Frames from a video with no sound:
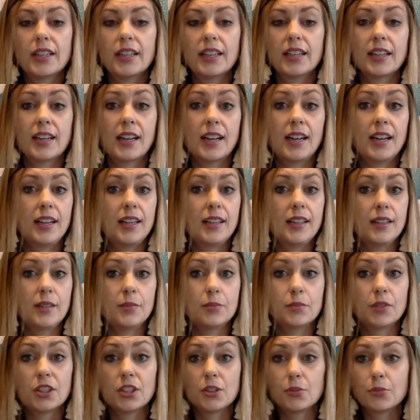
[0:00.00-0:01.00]
and I
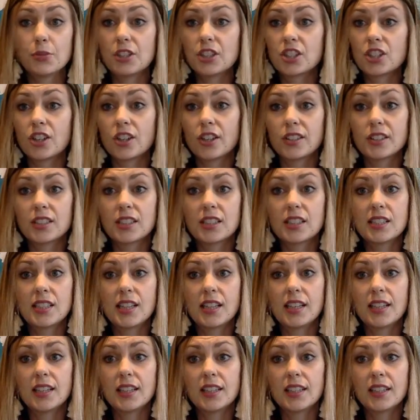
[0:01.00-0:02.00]
am going to be starting to
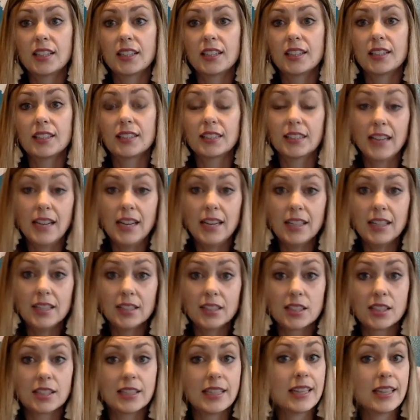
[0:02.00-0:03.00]
take
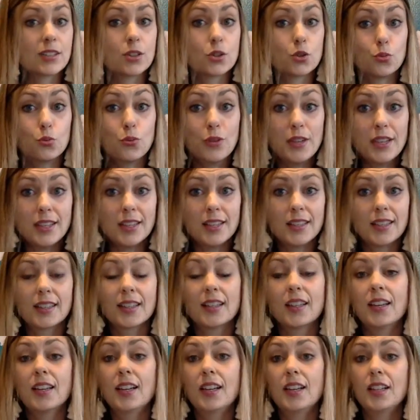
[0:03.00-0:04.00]
clients next week
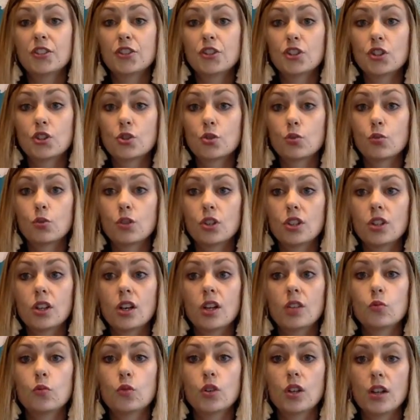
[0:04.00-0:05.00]
just to work
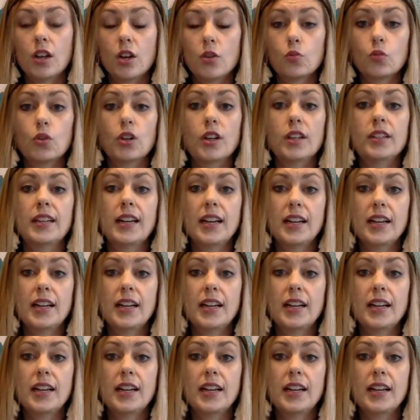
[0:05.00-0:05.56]
on one-on-one.